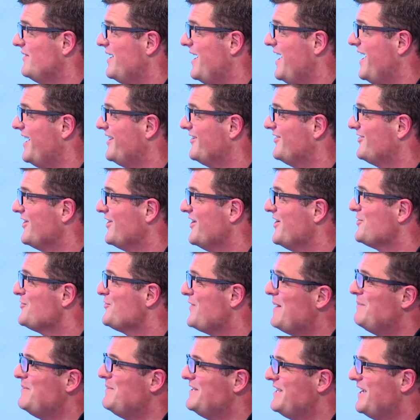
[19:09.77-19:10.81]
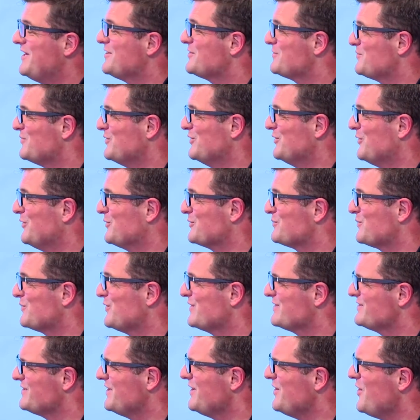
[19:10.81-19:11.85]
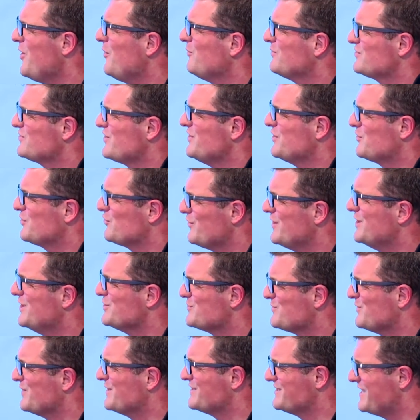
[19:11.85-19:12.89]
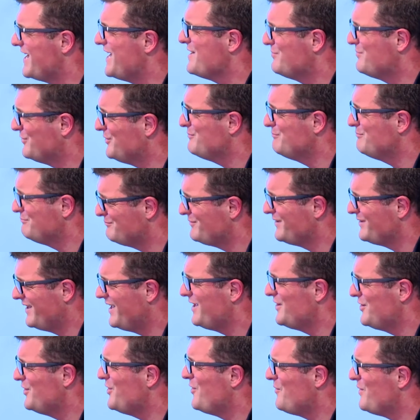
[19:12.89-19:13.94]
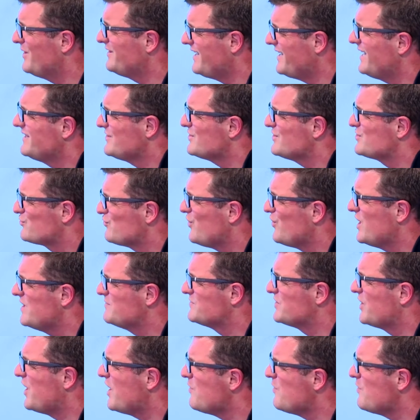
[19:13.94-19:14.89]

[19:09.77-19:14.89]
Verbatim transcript: And crappy debt is one of those words that I always kind of cringe when I say, but I'm, you know what, that describes it.